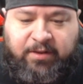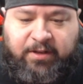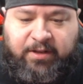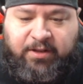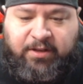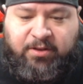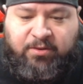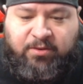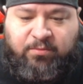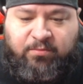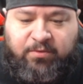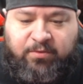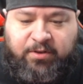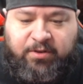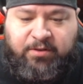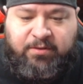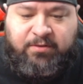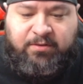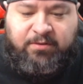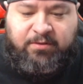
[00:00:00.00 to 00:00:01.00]
don't
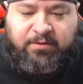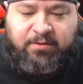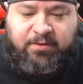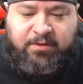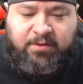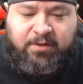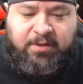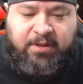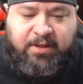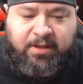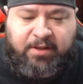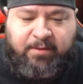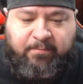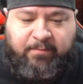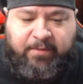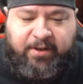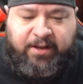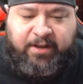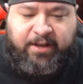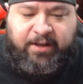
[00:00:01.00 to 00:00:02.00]
want to
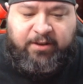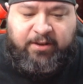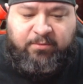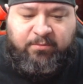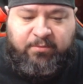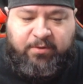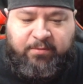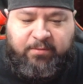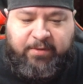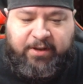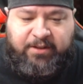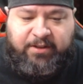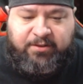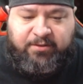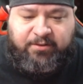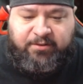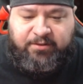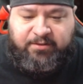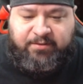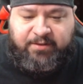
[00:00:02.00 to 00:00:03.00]
my I don't want my
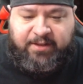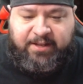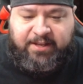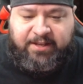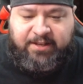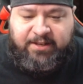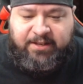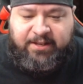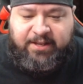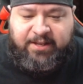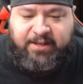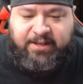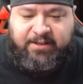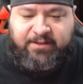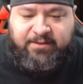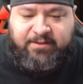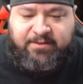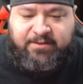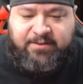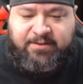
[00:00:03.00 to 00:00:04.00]
turn to end
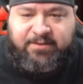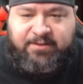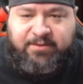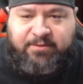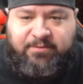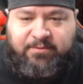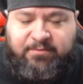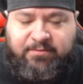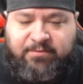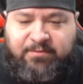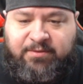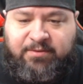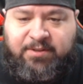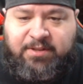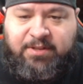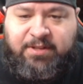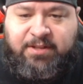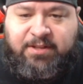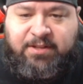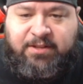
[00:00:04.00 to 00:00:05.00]
again, so
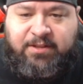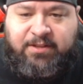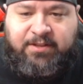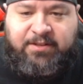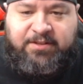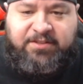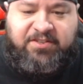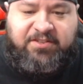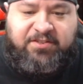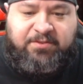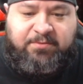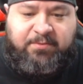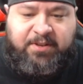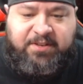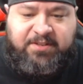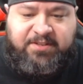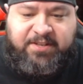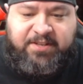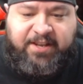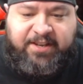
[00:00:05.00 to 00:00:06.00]
let's just
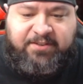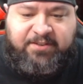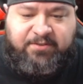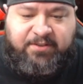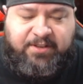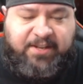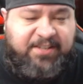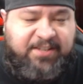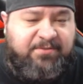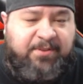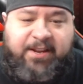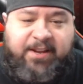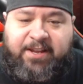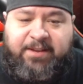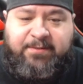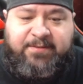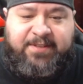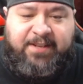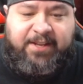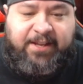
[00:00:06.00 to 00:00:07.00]
waste the extra. That's why
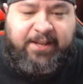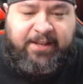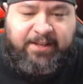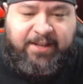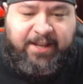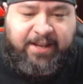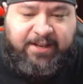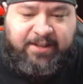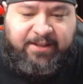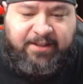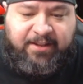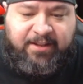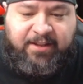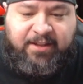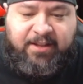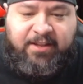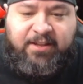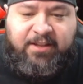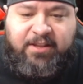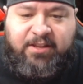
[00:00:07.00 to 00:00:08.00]
I'm saying that
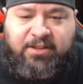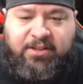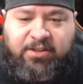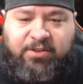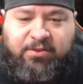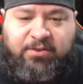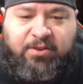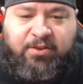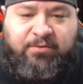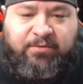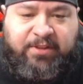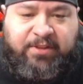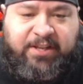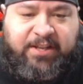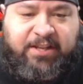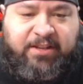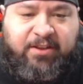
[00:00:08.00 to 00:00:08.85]
you don't need